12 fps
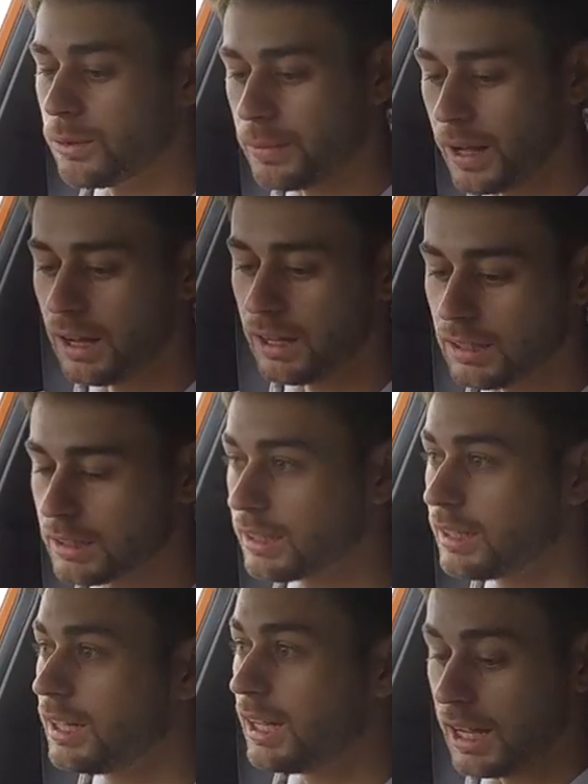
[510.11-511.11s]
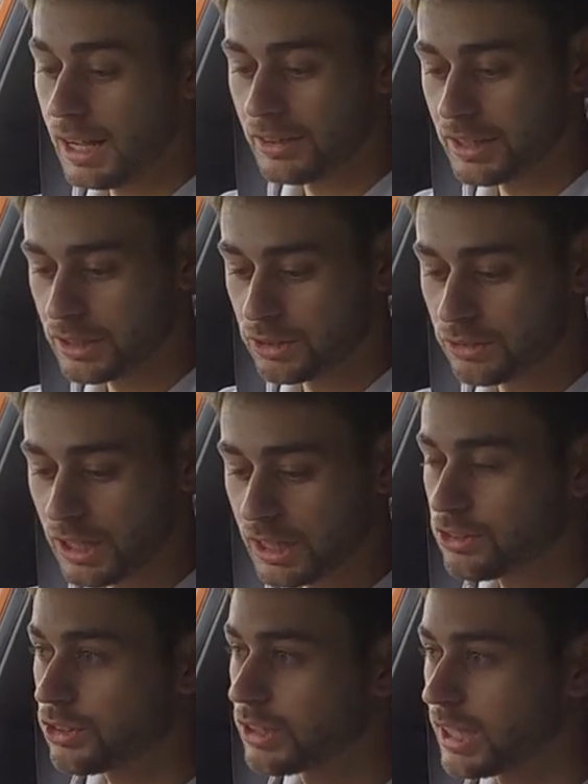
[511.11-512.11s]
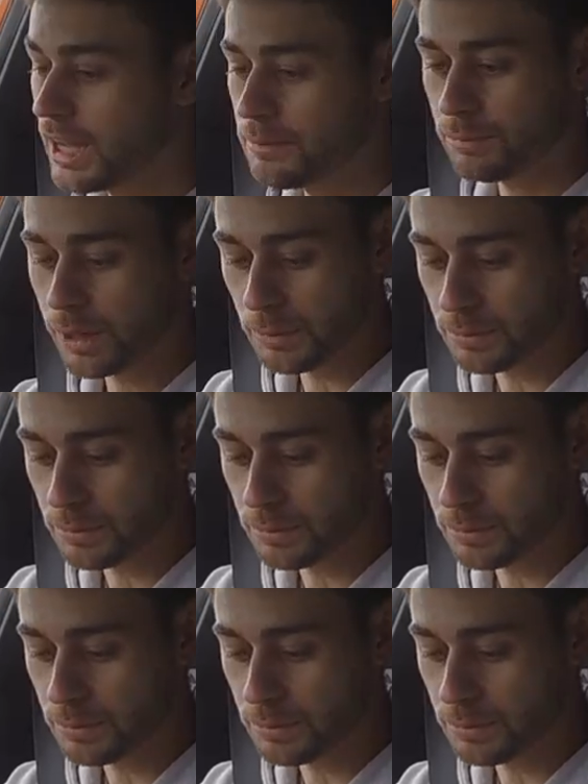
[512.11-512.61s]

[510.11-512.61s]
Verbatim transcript: park, and then your electronic handbrake.